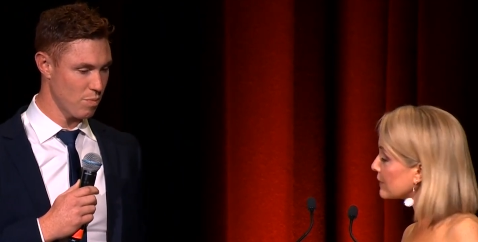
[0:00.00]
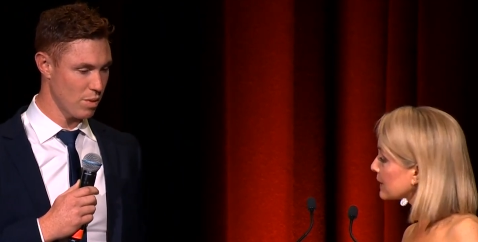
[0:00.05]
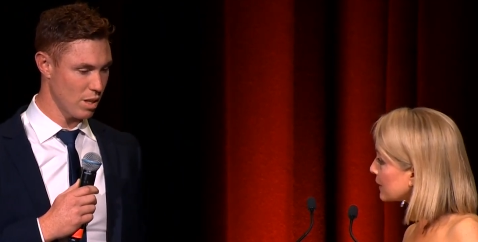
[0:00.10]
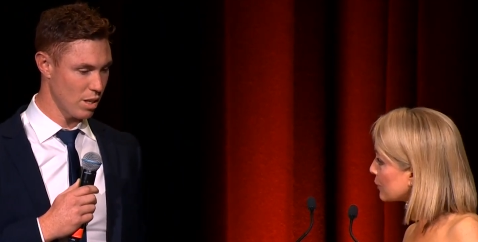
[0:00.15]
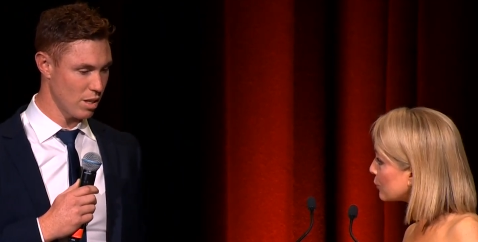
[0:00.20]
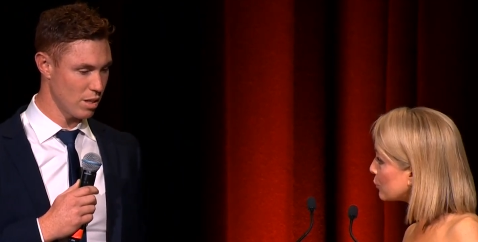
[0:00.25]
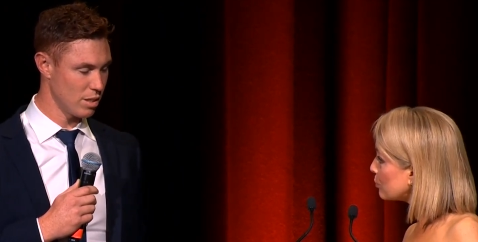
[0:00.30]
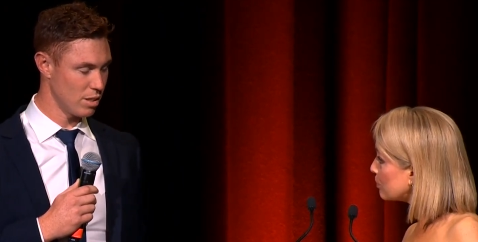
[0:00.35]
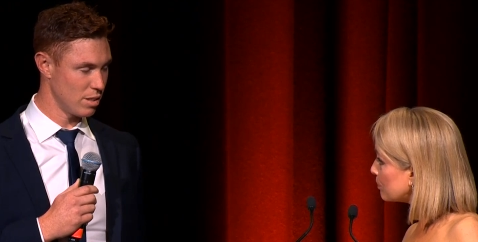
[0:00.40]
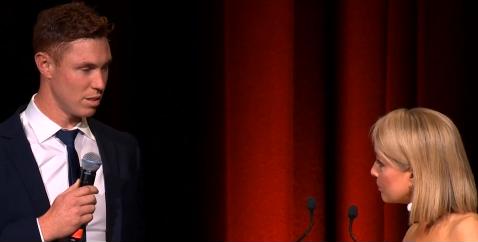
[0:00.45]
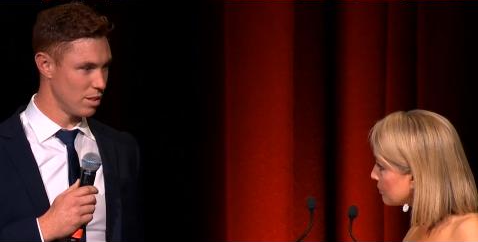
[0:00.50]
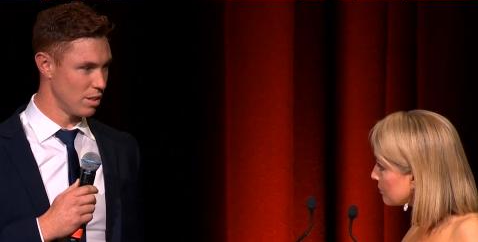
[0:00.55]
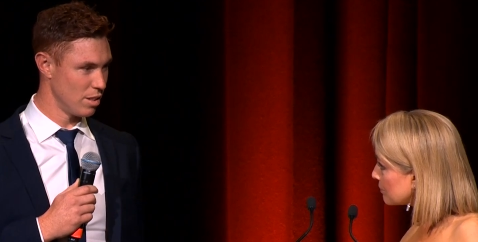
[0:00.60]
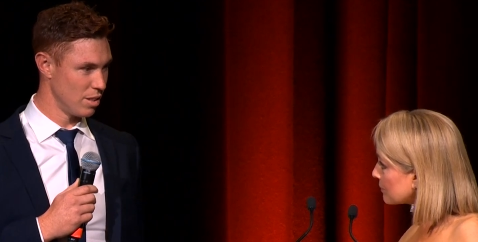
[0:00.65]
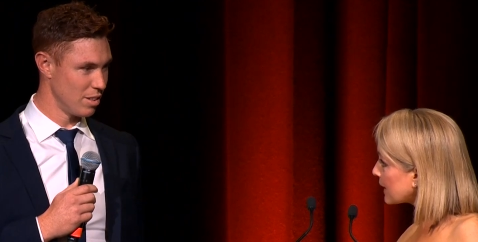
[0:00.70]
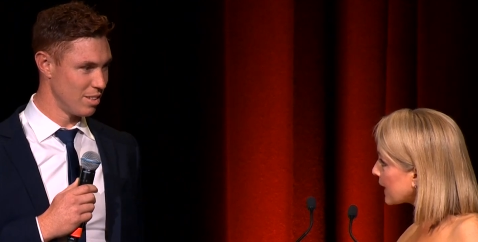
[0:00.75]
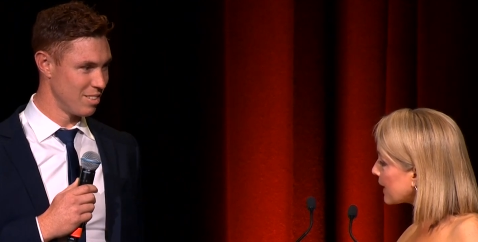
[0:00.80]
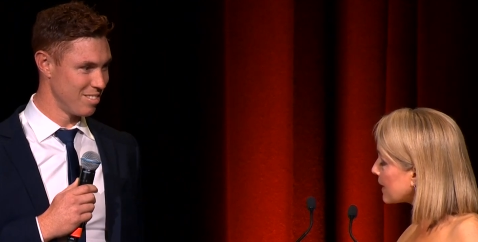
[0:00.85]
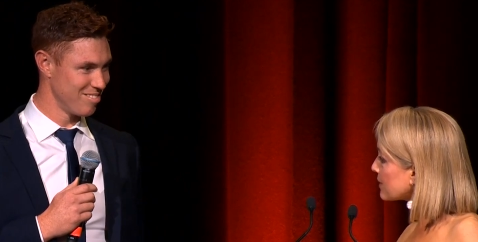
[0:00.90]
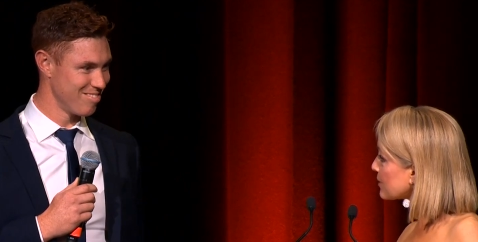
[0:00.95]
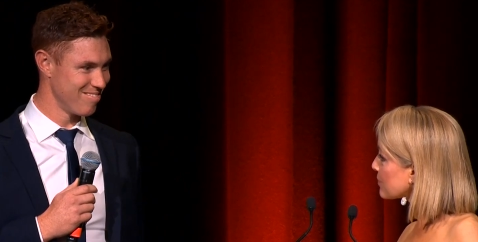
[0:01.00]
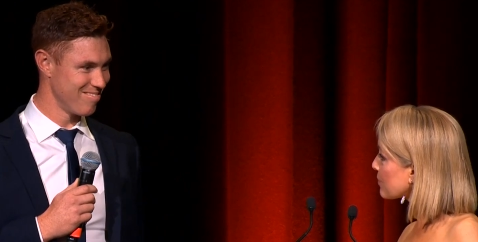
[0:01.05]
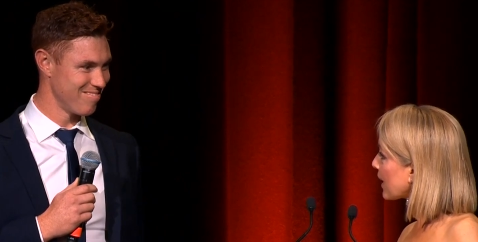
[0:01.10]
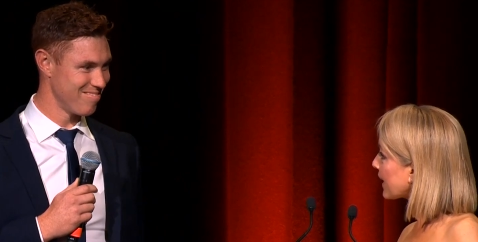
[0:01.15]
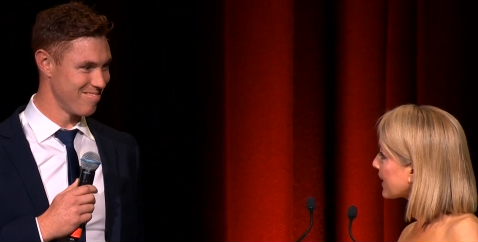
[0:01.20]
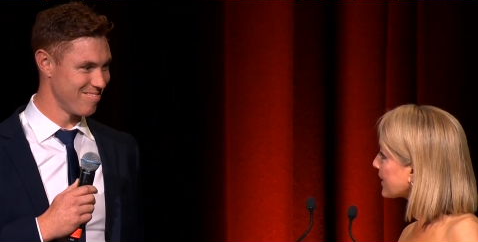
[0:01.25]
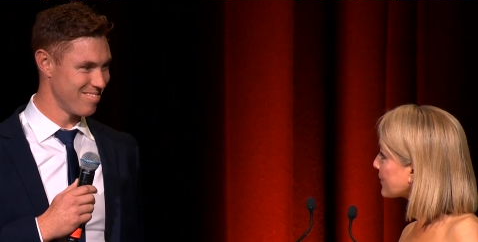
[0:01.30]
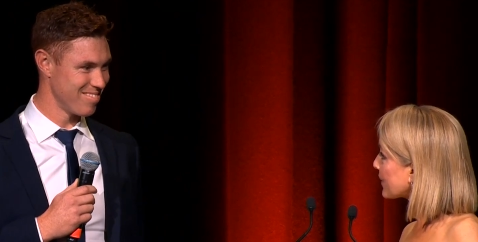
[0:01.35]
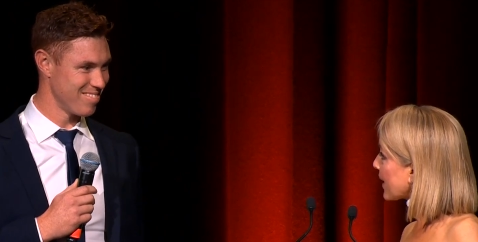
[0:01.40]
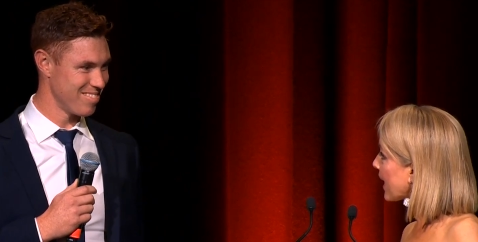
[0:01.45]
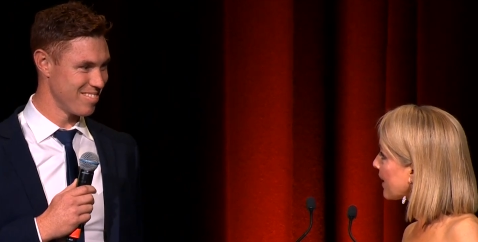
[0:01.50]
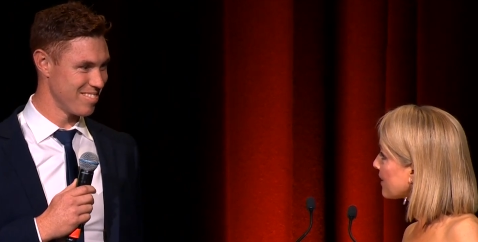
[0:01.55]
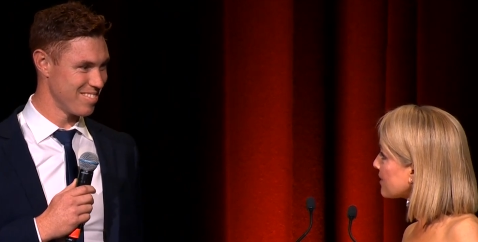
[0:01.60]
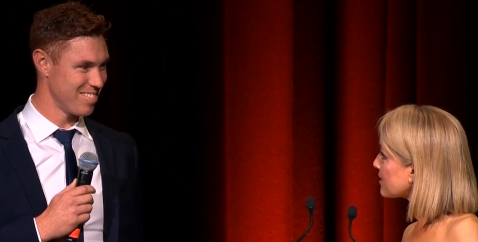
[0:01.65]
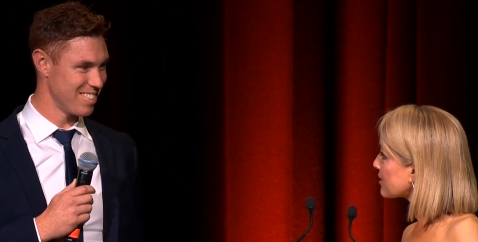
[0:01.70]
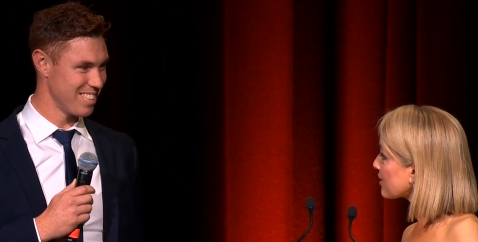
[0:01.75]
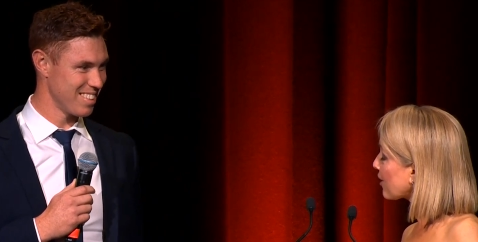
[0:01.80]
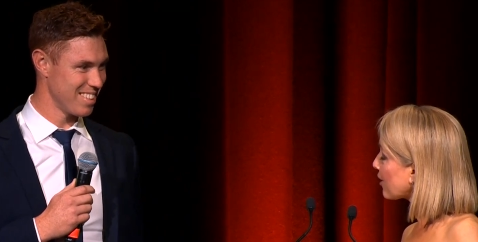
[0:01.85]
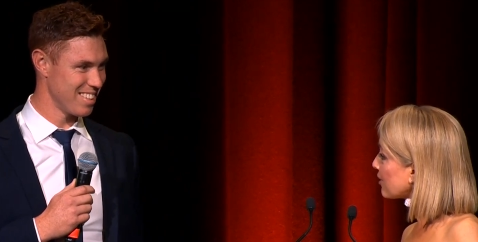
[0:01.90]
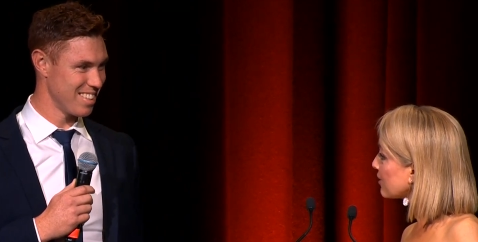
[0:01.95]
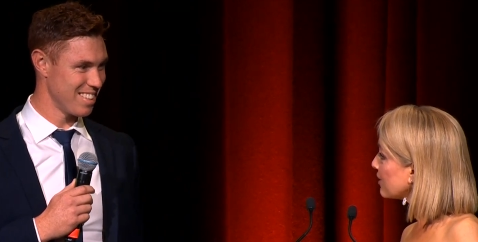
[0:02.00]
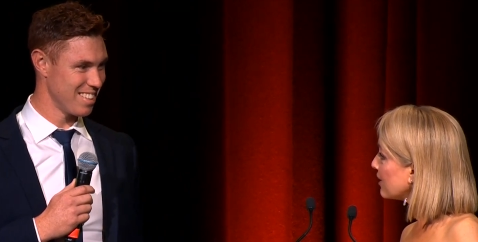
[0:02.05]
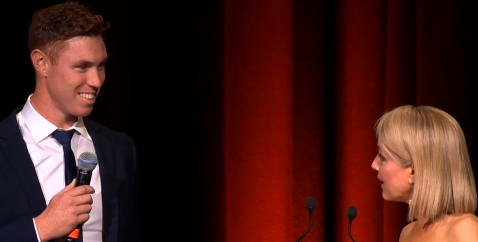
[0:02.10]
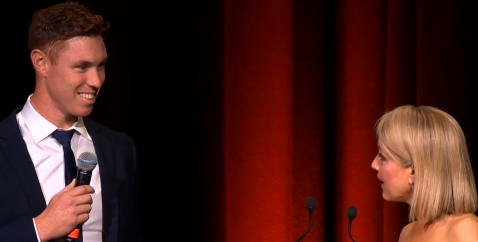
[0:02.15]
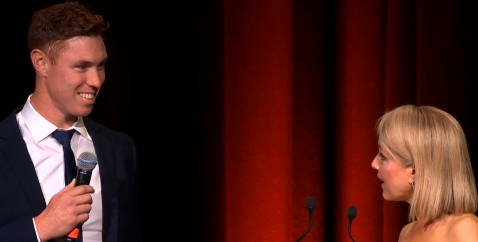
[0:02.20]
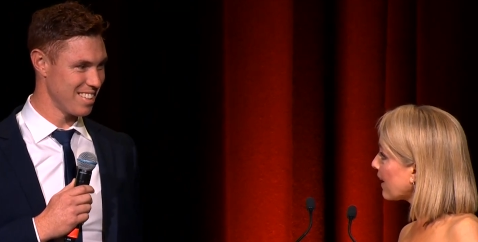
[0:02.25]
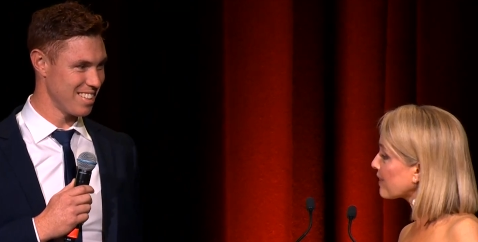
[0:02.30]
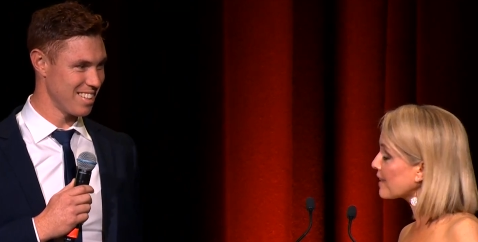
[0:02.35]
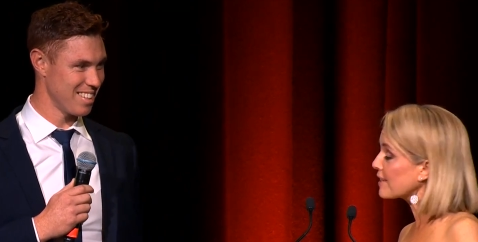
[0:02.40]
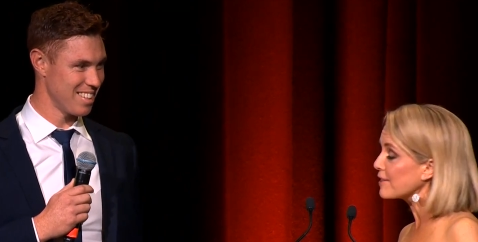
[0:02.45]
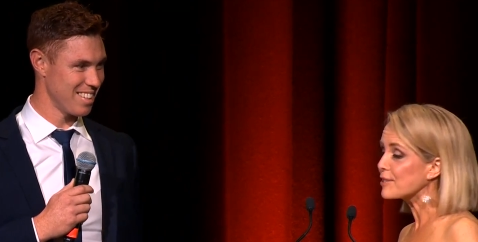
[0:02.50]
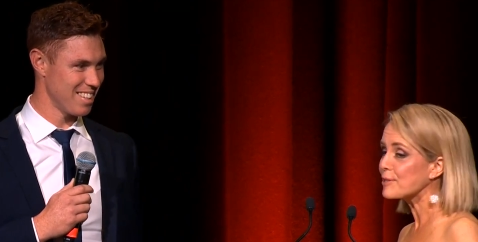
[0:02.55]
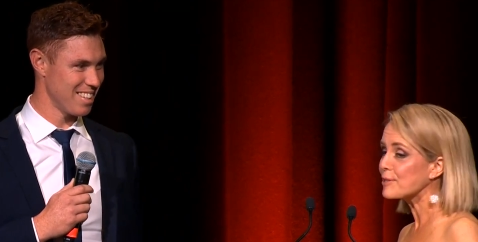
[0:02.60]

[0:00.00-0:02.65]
Speaker 1: little kids running around. So I think you